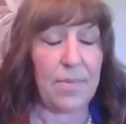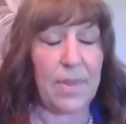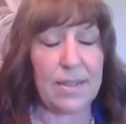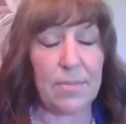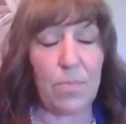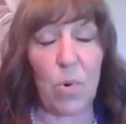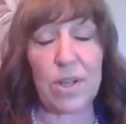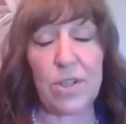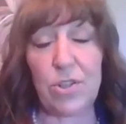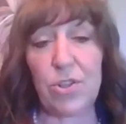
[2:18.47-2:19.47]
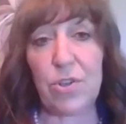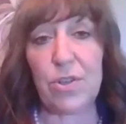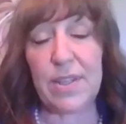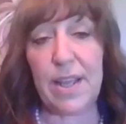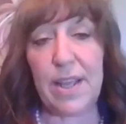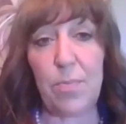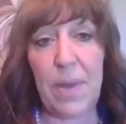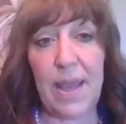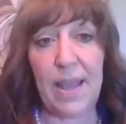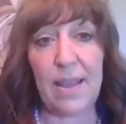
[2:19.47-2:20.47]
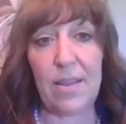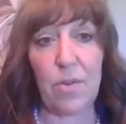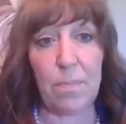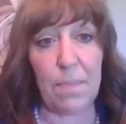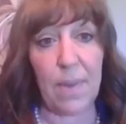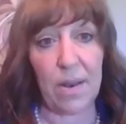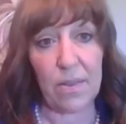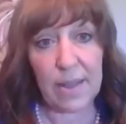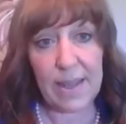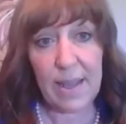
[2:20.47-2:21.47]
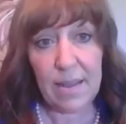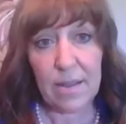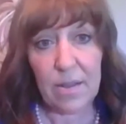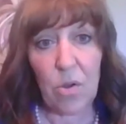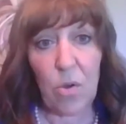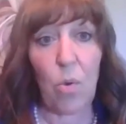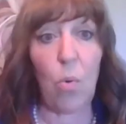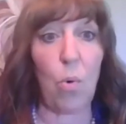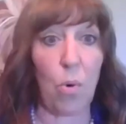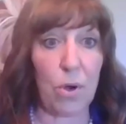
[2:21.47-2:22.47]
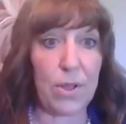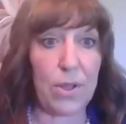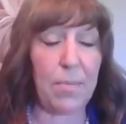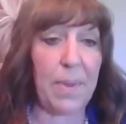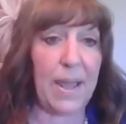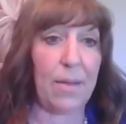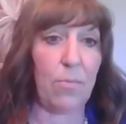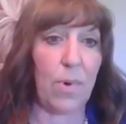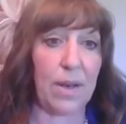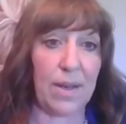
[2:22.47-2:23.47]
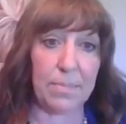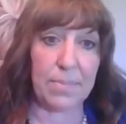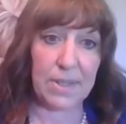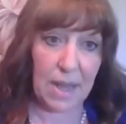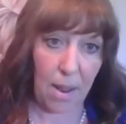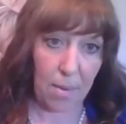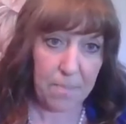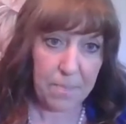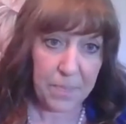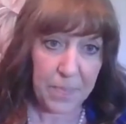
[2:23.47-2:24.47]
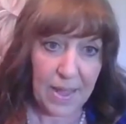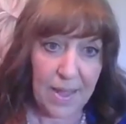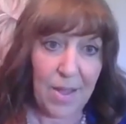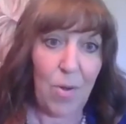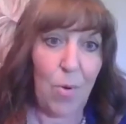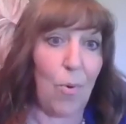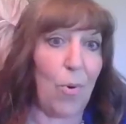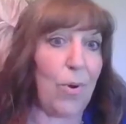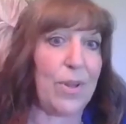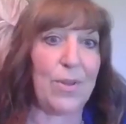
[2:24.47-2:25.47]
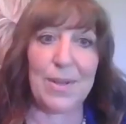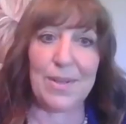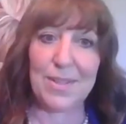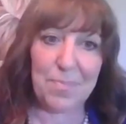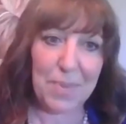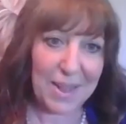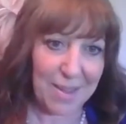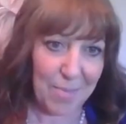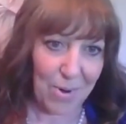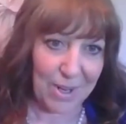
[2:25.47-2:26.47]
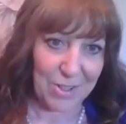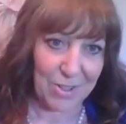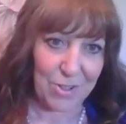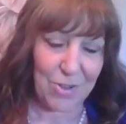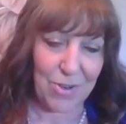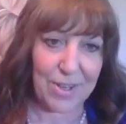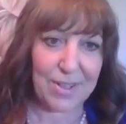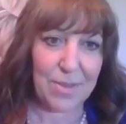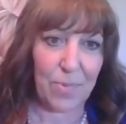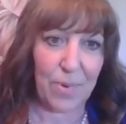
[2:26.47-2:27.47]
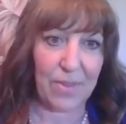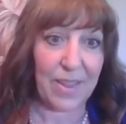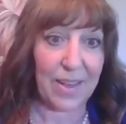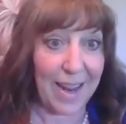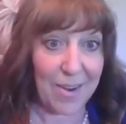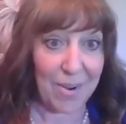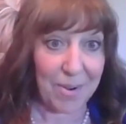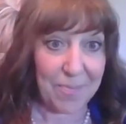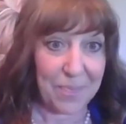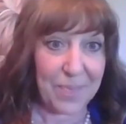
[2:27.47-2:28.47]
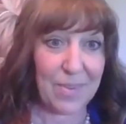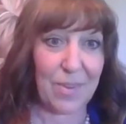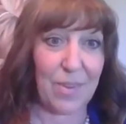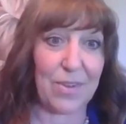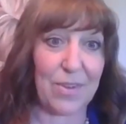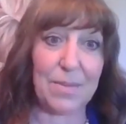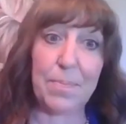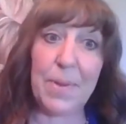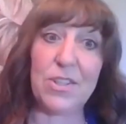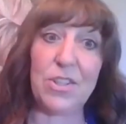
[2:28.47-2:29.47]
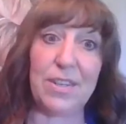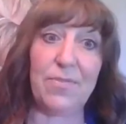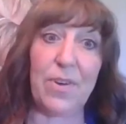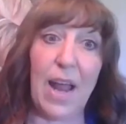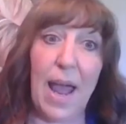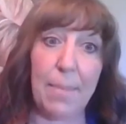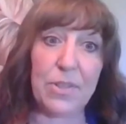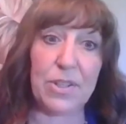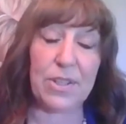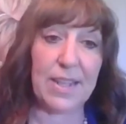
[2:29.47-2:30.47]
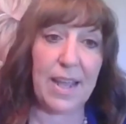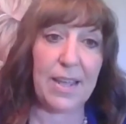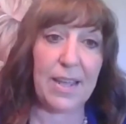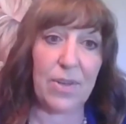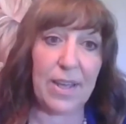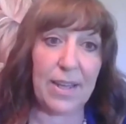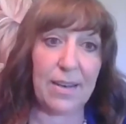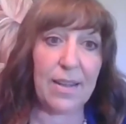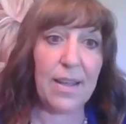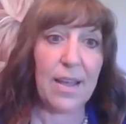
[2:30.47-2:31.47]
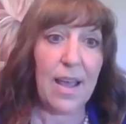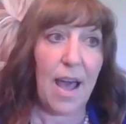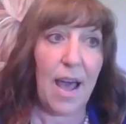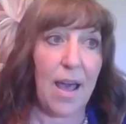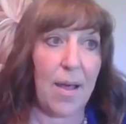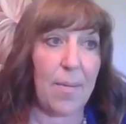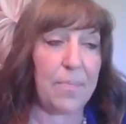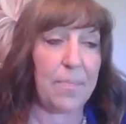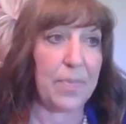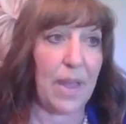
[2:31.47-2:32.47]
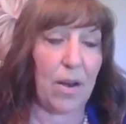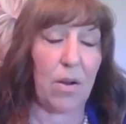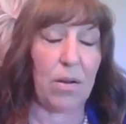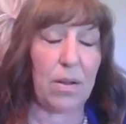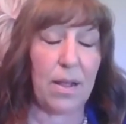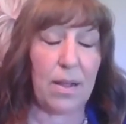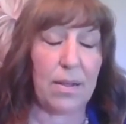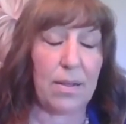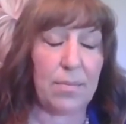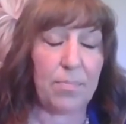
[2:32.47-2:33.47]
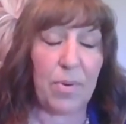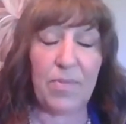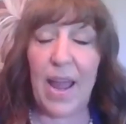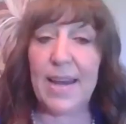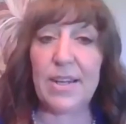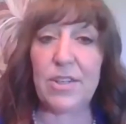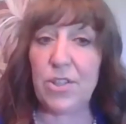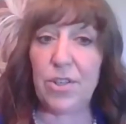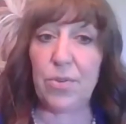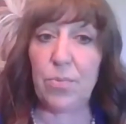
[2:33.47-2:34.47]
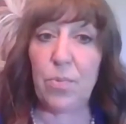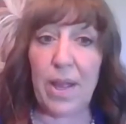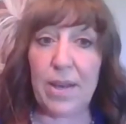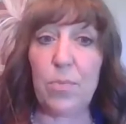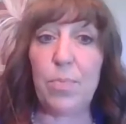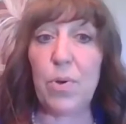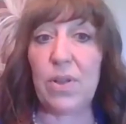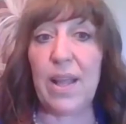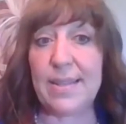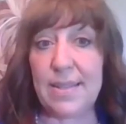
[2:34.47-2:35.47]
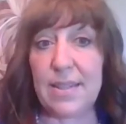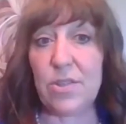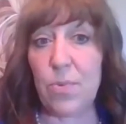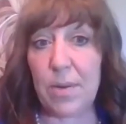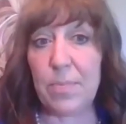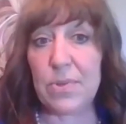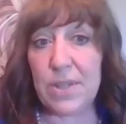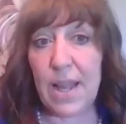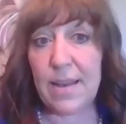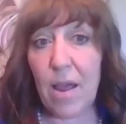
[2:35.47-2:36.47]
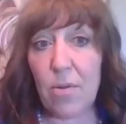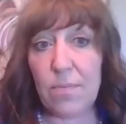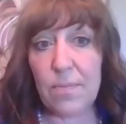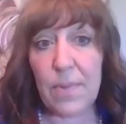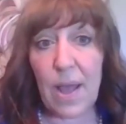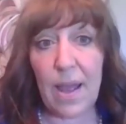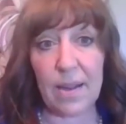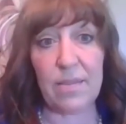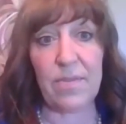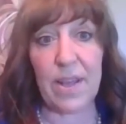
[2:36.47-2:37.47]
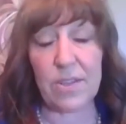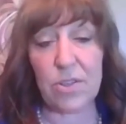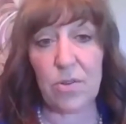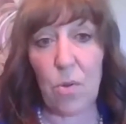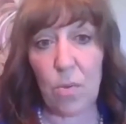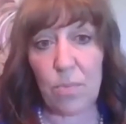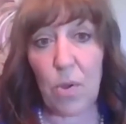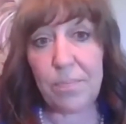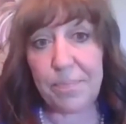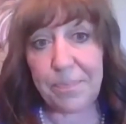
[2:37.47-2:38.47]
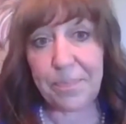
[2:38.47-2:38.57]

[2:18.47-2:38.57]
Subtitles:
that's mortgage insurance that you pay either monthly, or you can pay one lump sum, or you can split the mortgage insurance with the lender. So there's a bunch of different options that you can, that are provided to you when you put less than 20% down on a conventional home loan.